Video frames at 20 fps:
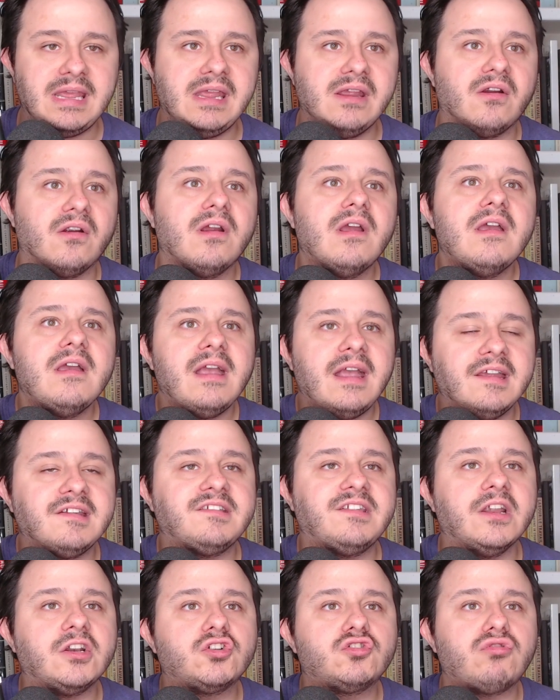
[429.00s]
here
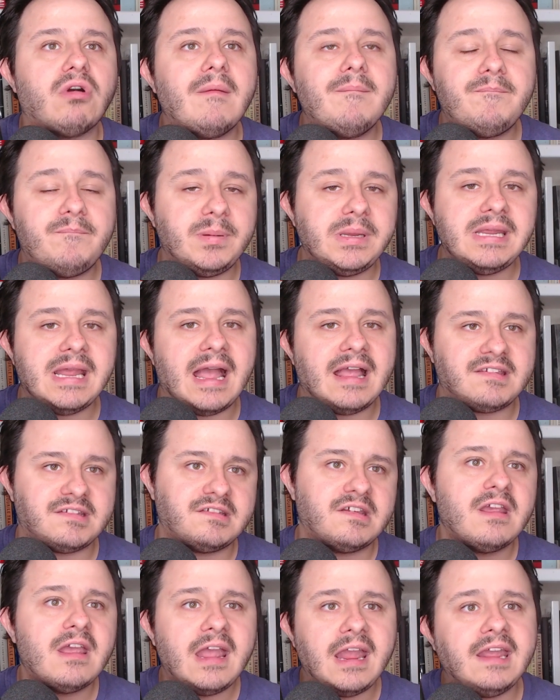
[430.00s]
is the Trump
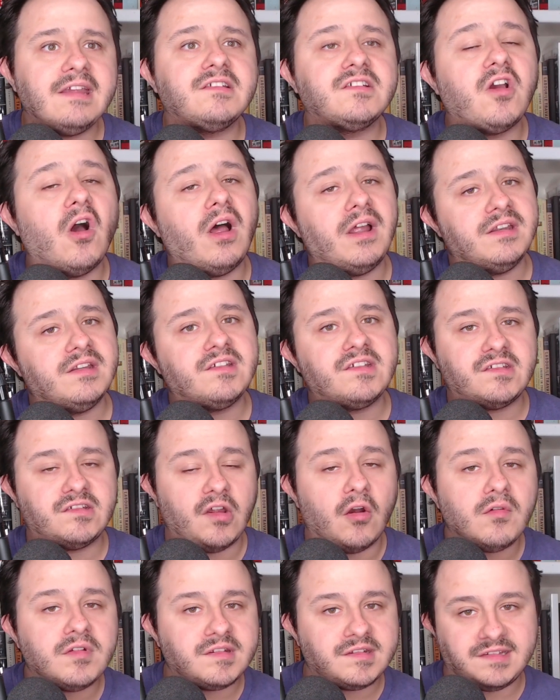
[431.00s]
BS is gotten
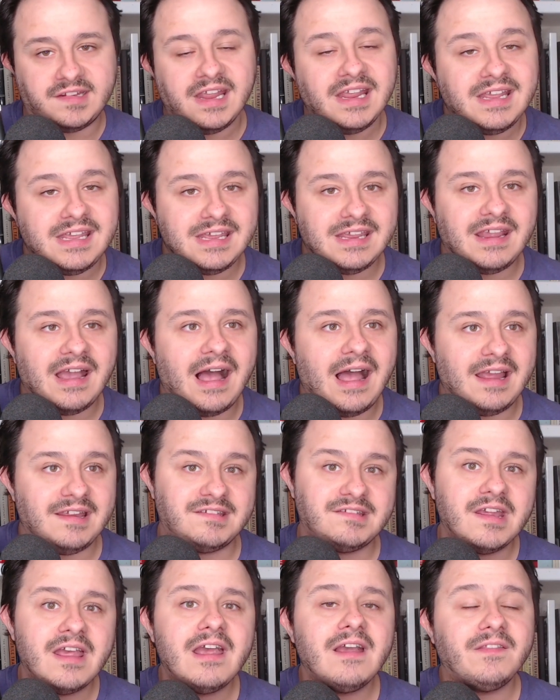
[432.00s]
so stinky,
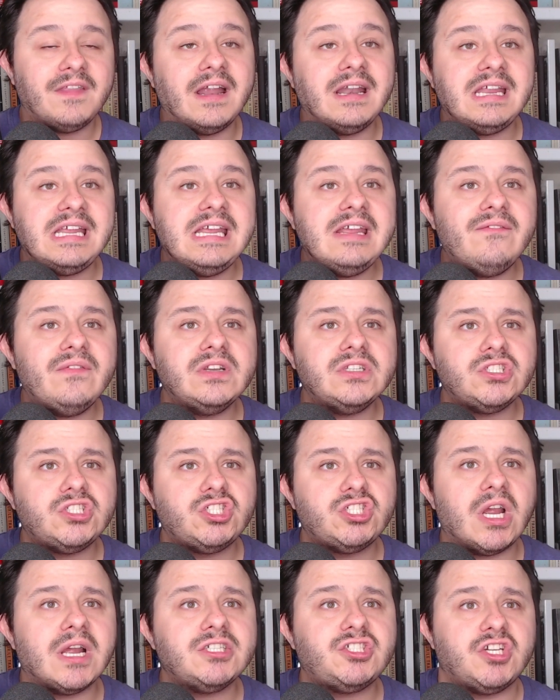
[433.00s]
guys, that even
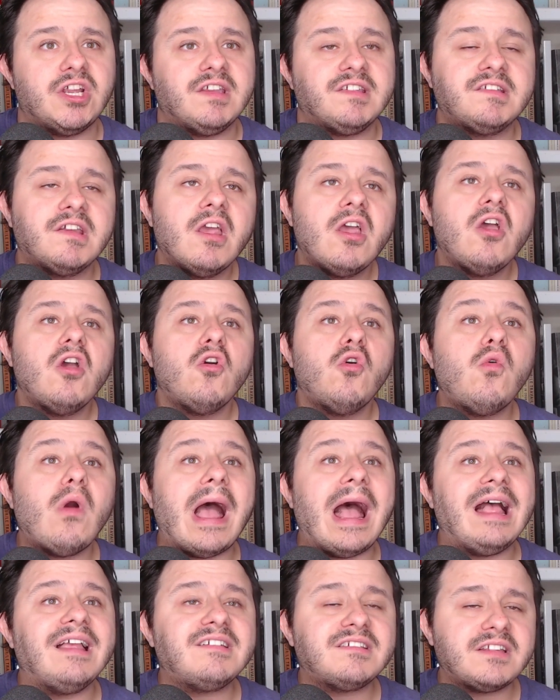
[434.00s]
judges who,
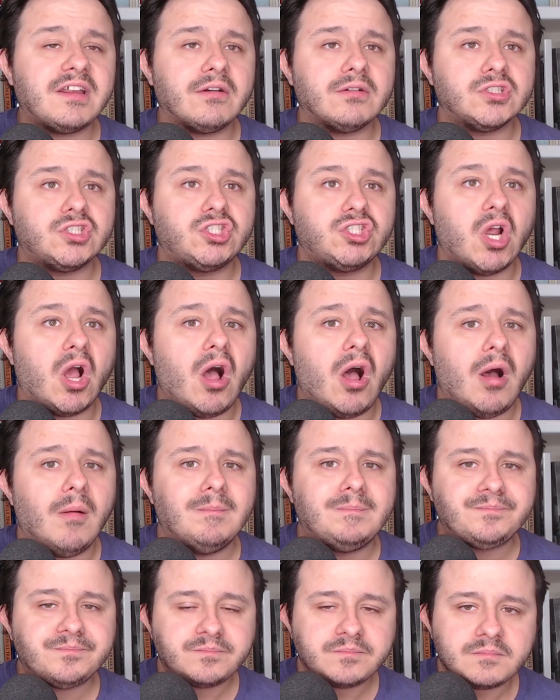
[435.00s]
as their
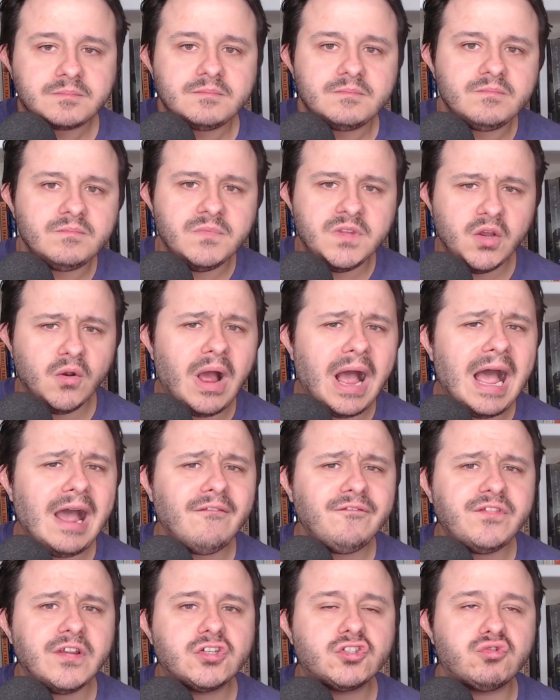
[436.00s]
job, you know,
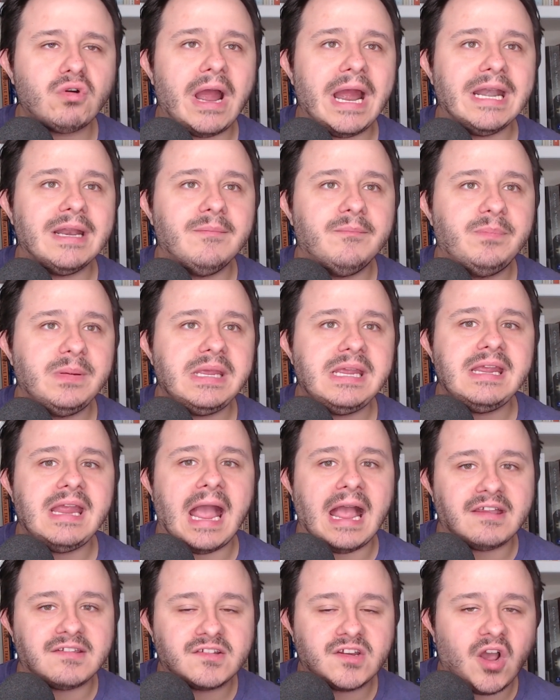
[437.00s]
have to try to be
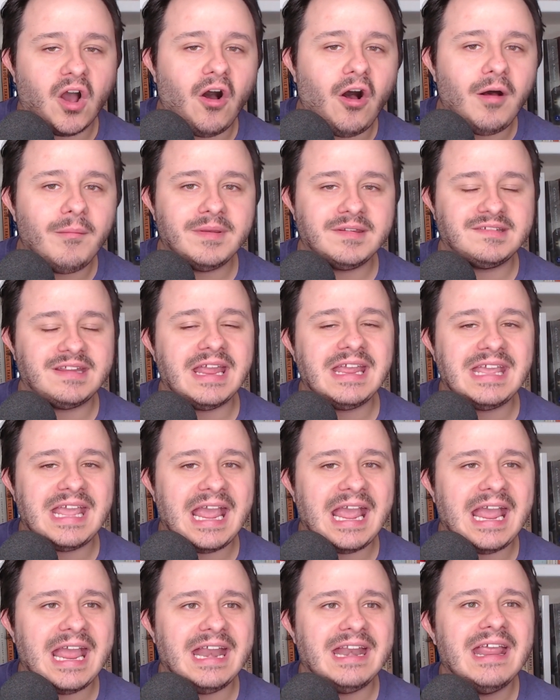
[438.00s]
as calm as they
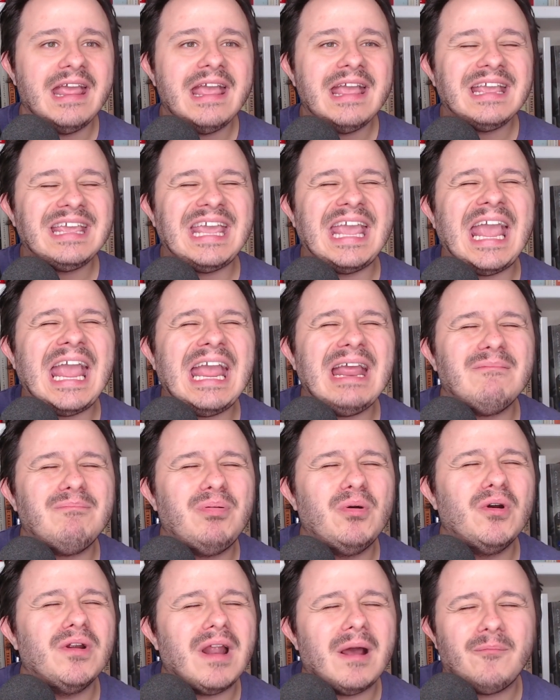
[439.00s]
can't
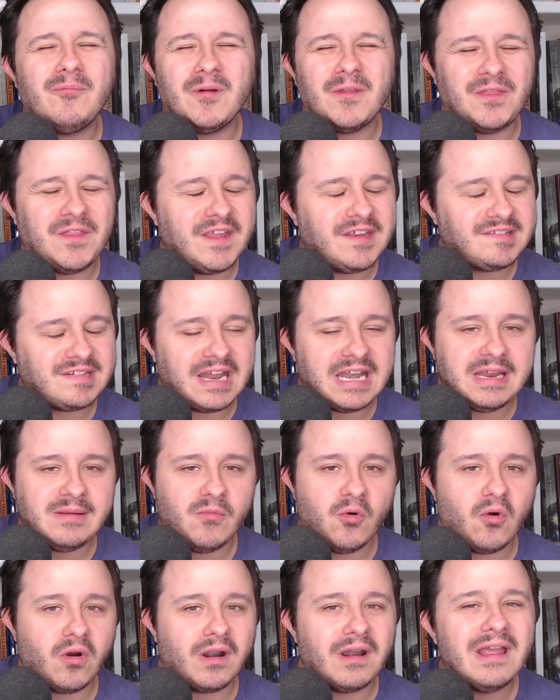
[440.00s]
put up with this
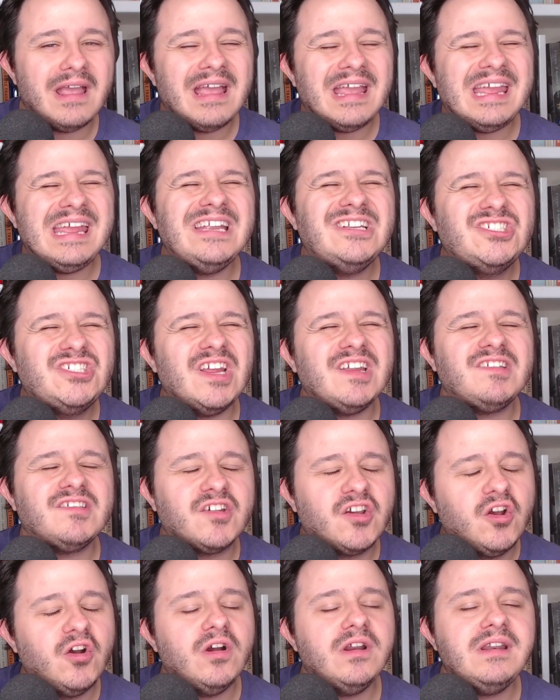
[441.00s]
anymore. He
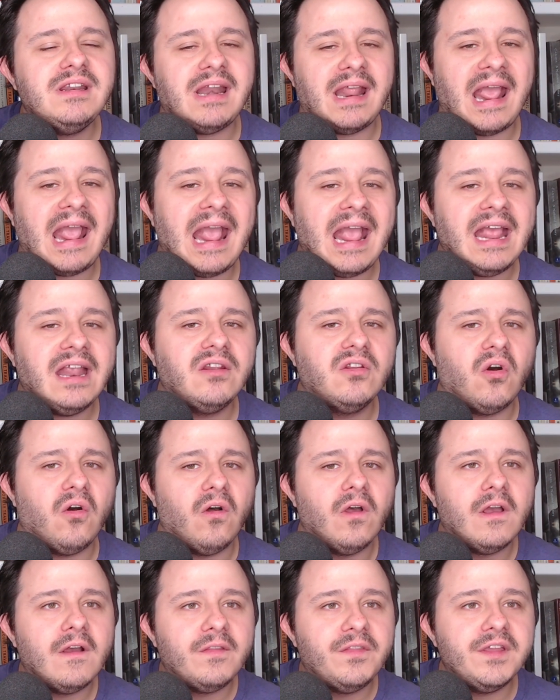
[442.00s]
just couldn't
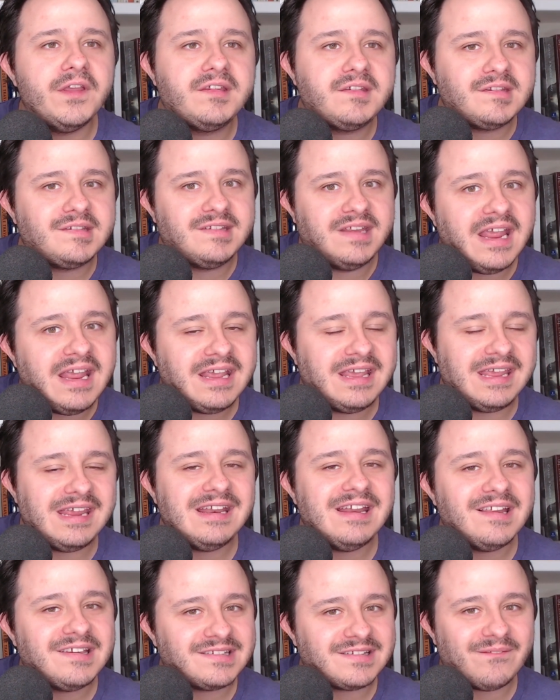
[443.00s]
handle the
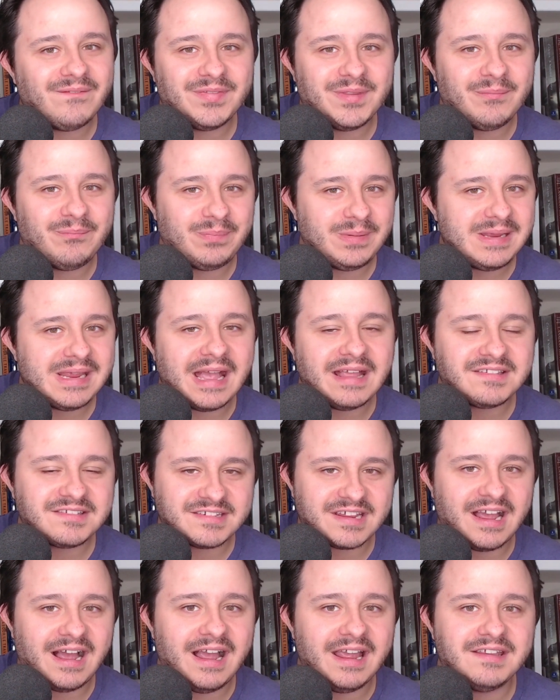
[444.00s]
stinkiness of the
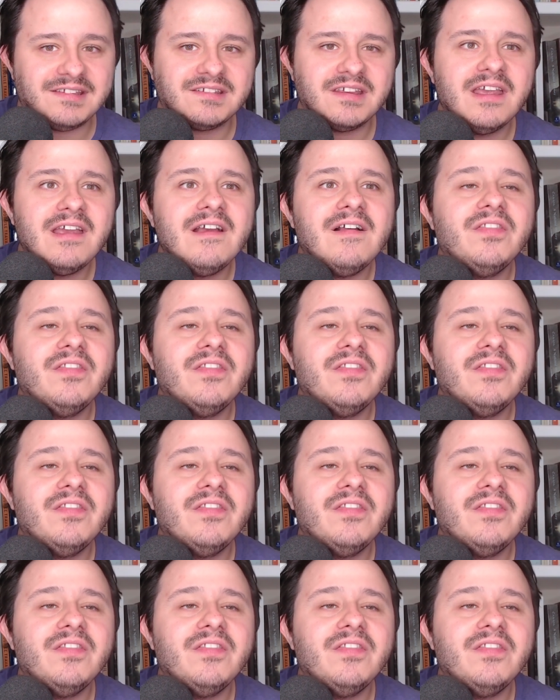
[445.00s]
BS, guys.